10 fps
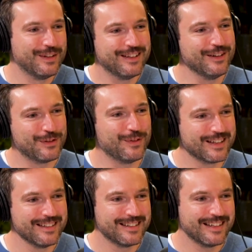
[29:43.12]
those
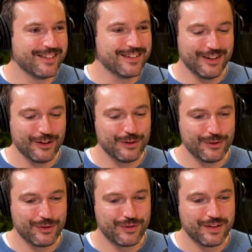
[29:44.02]
figures, and there's a lot
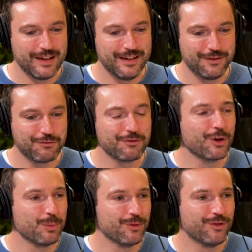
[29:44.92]
of
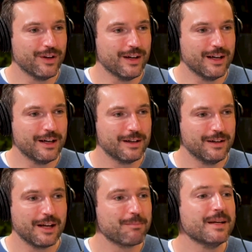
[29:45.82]
room for
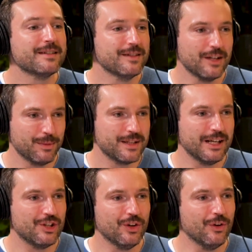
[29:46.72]
like
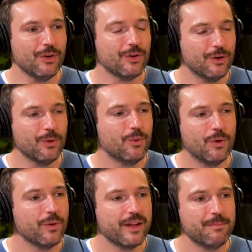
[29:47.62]
misinterpretation or
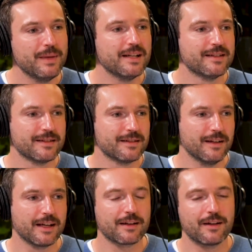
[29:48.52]
what that means.
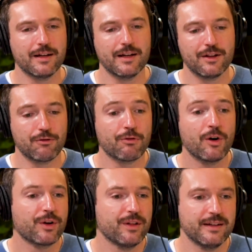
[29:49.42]
Like the
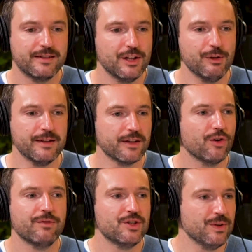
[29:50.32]
wrong thing to do is
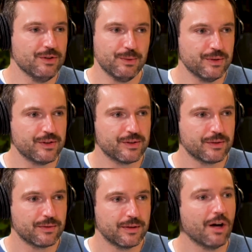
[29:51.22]
overtune towards
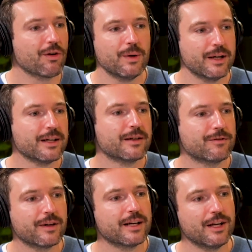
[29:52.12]
ROI,
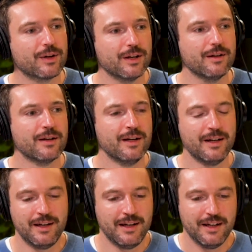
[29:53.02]
right? You can
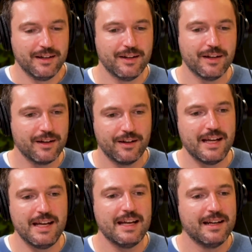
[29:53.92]

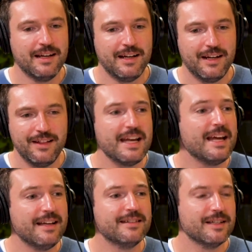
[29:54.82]
the
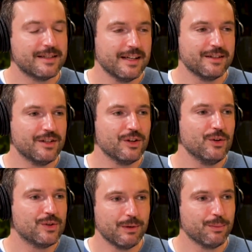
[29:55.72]
easiest thing to
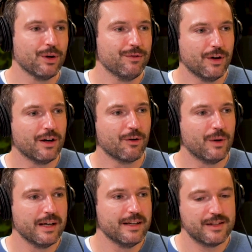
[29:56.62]
do to improve your
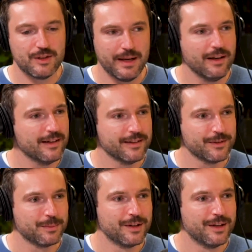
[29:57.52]
ROI is to spend less,